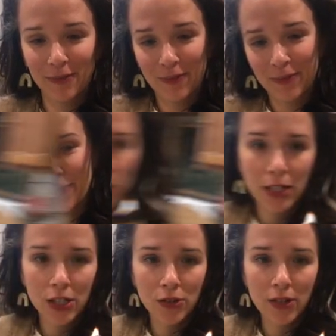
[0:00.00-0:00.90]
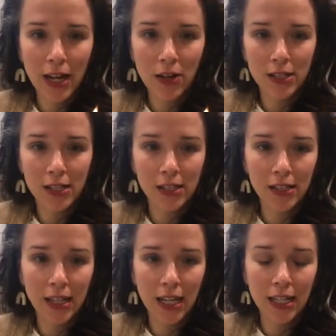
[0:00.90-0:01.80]
So what I'm gonna do now is
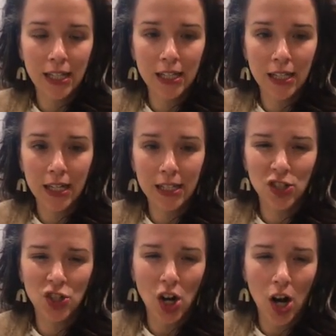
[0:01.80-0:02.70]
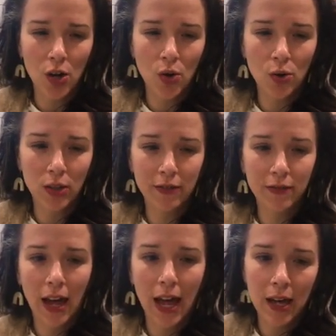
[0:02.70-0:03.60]
let it get a nice charcoal-y
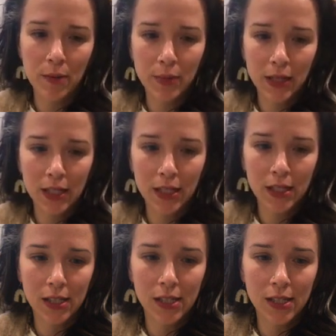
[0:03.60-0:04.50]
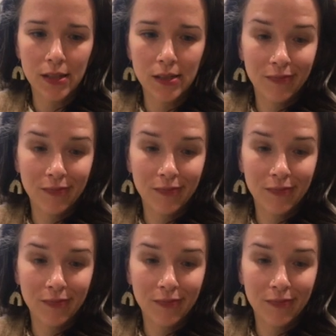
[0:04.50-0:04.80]
vibe because